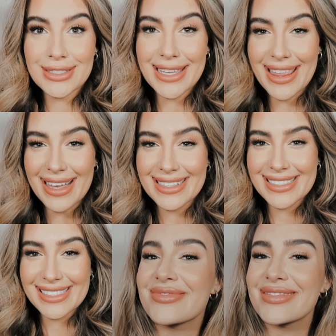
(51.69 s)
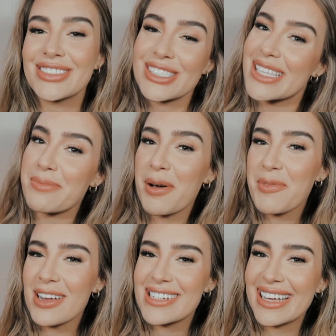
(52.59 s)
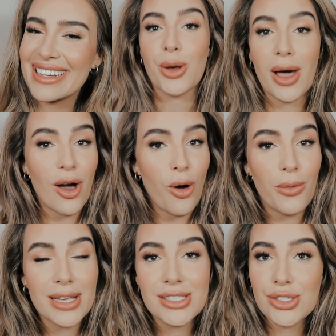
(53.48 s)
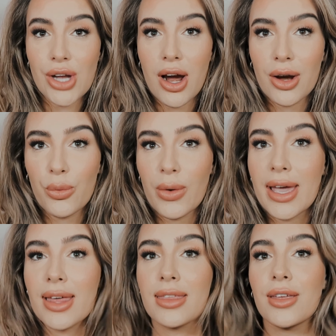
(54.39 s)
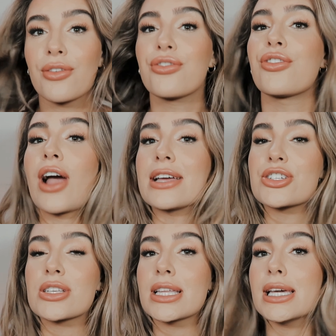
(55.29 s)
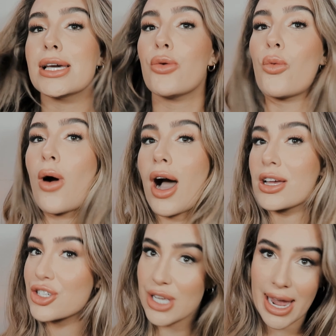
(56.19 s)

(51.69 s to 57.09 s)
this, just keep on watching. So I always start with freshly washed